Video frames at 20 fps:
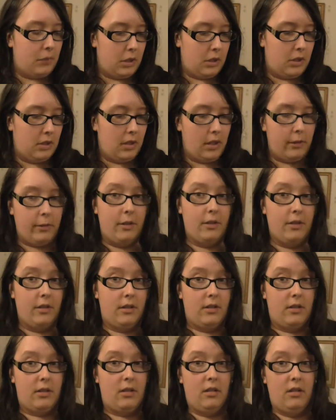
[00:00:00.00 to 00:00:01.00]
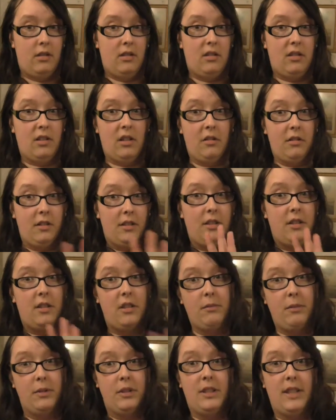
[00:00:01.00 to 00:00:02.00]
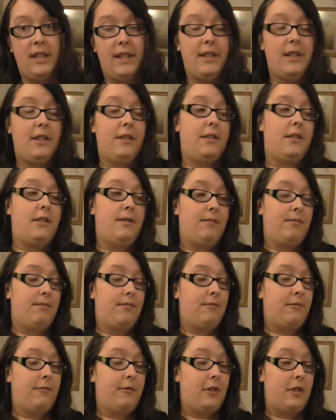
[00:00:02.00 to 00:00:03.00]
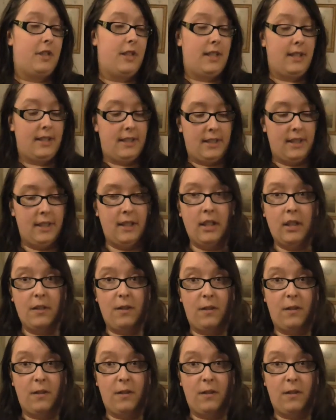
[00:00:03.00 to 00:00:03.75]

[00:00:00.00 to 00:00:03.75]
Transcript: but I won't go on to too much detail for this